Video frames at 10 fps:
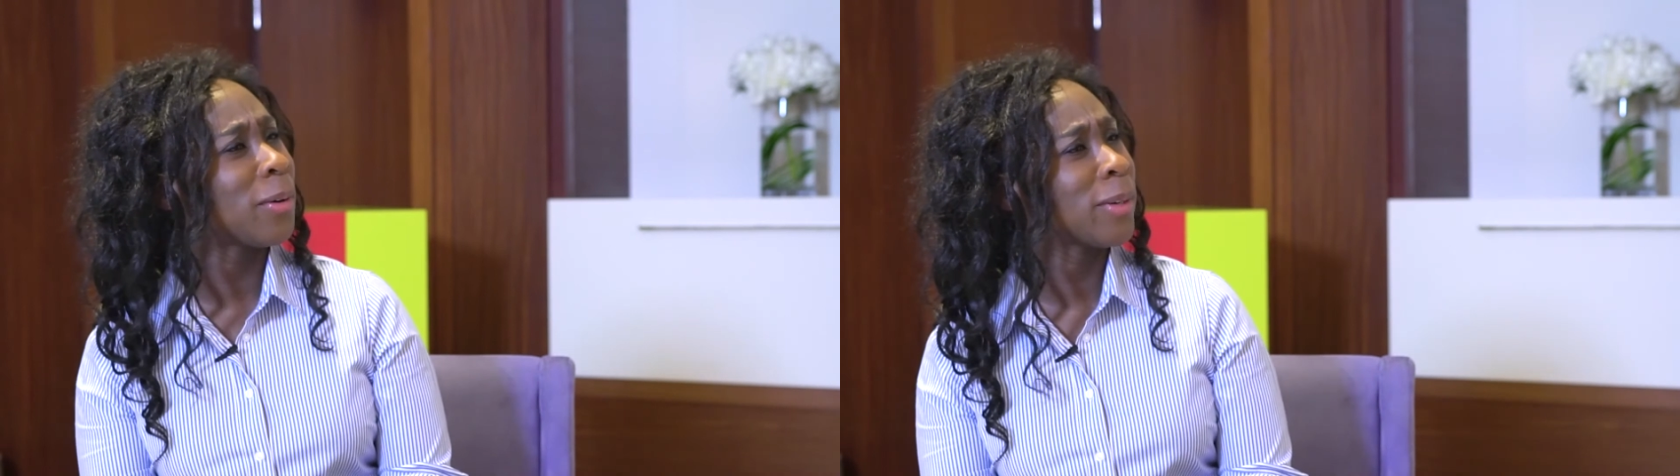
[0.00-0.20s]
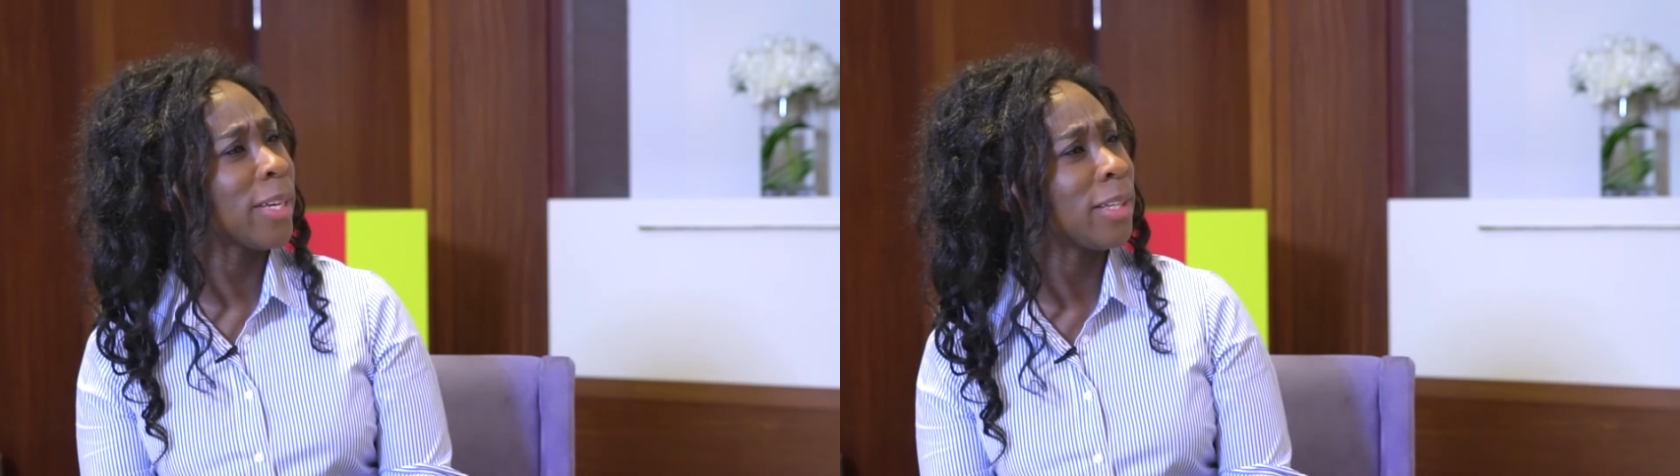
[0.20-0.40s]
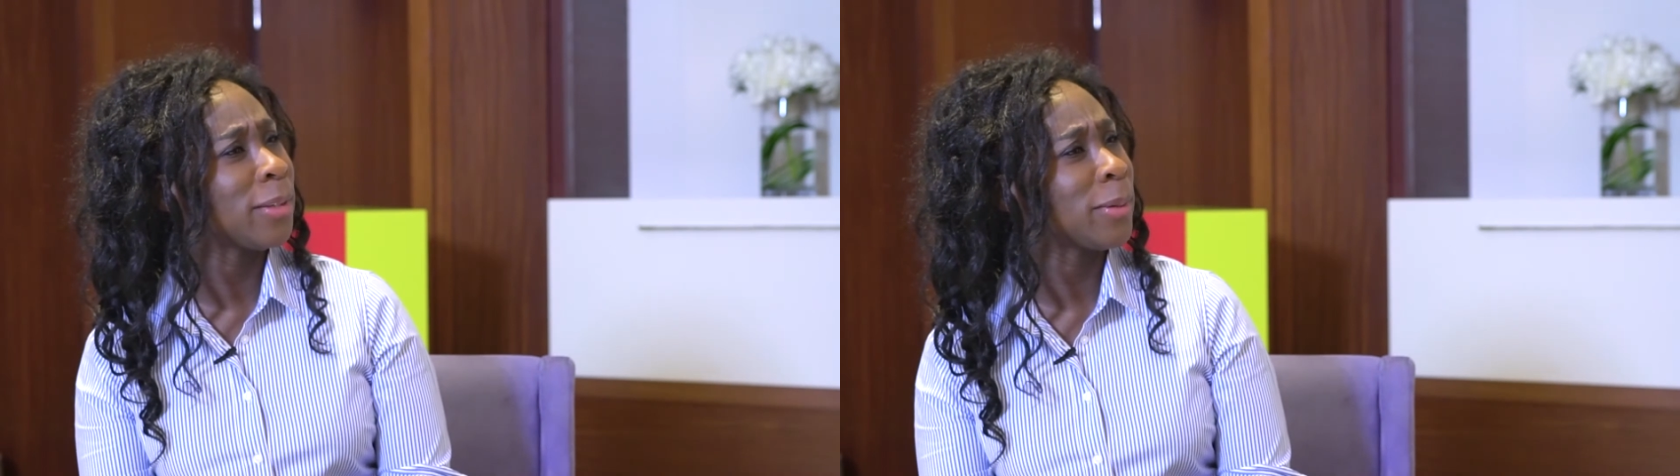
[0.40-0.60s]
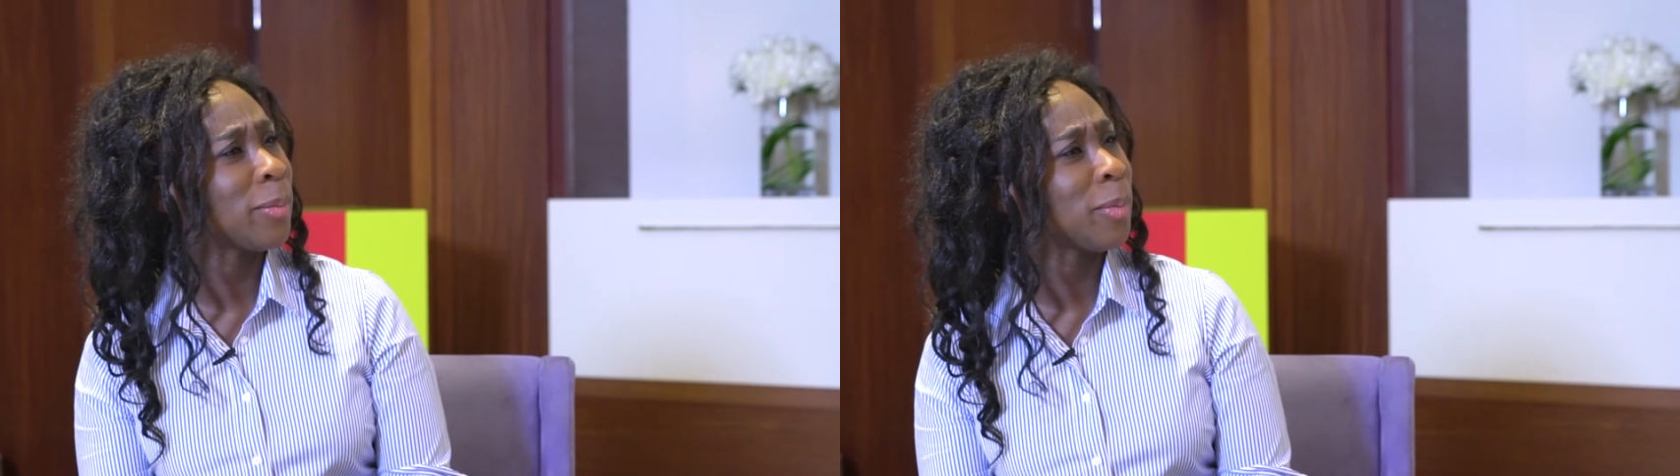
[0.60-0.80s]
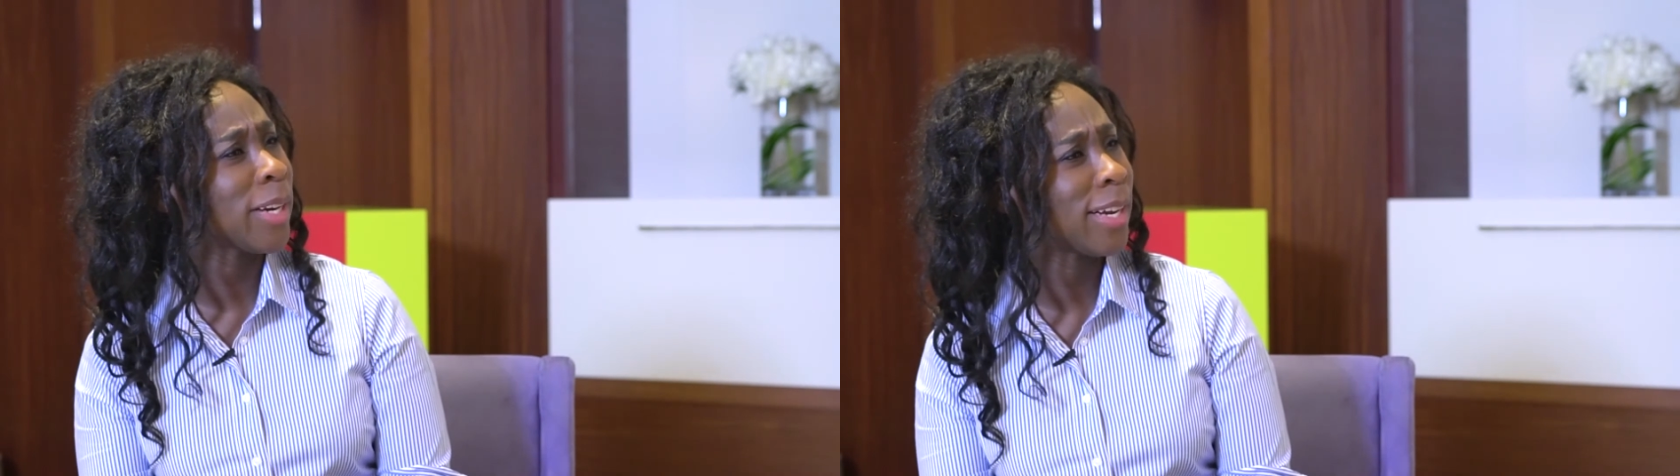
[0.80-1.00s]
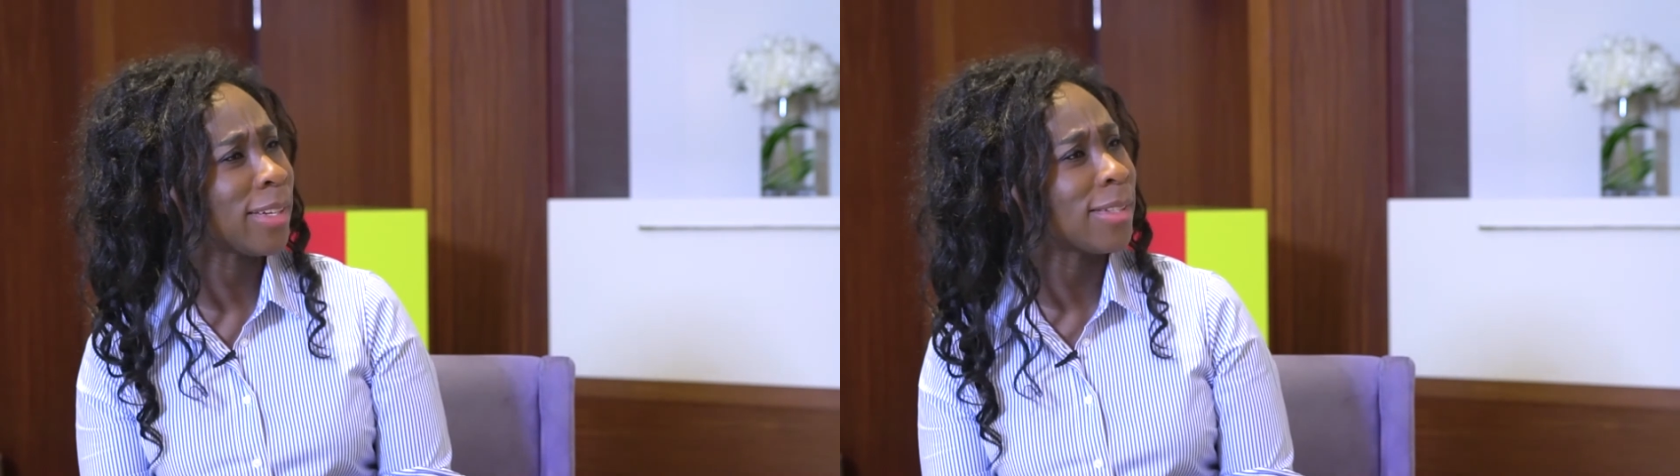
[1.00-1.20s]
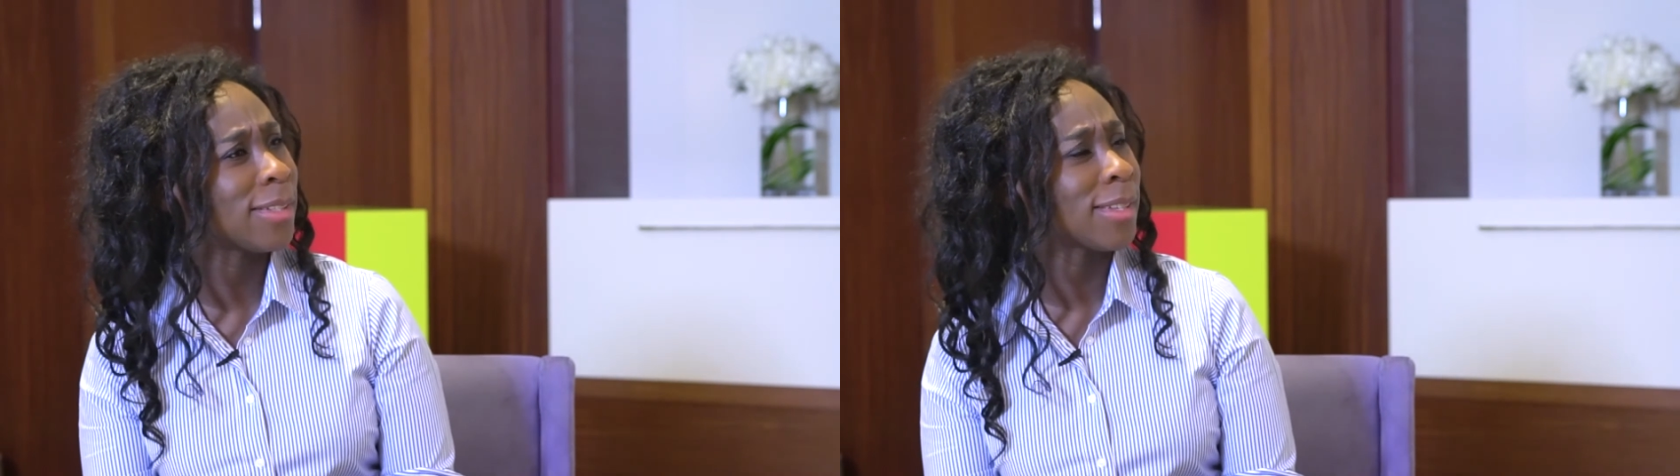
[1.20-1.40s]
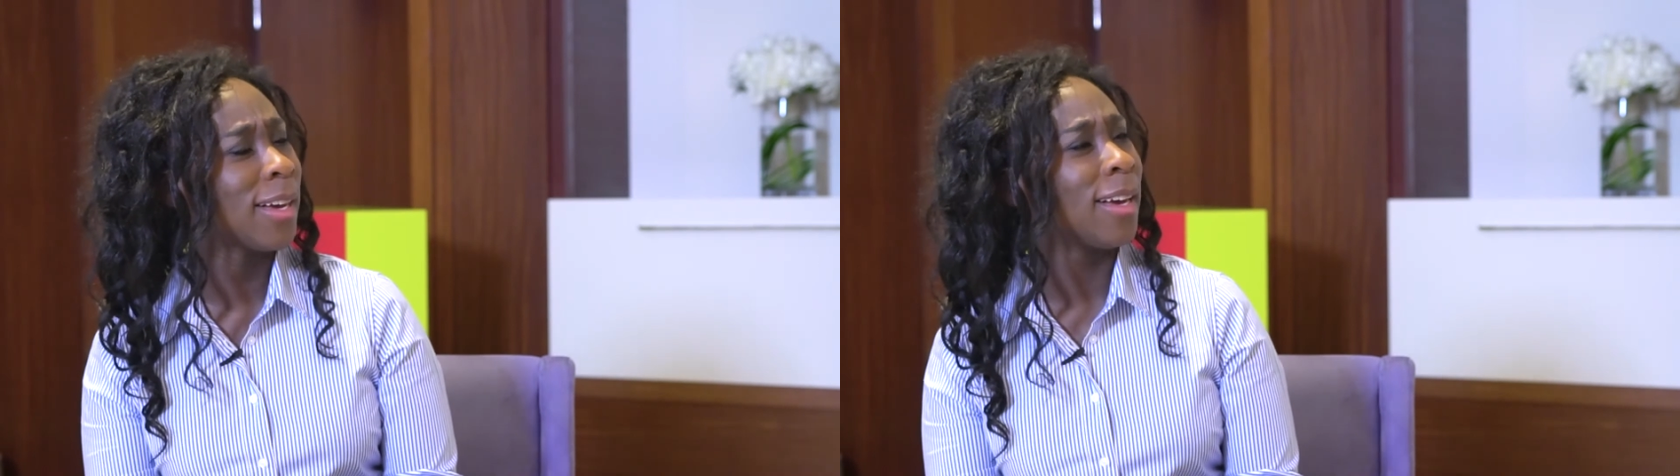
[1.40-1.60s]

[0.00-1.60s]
Jorge Luis Borges,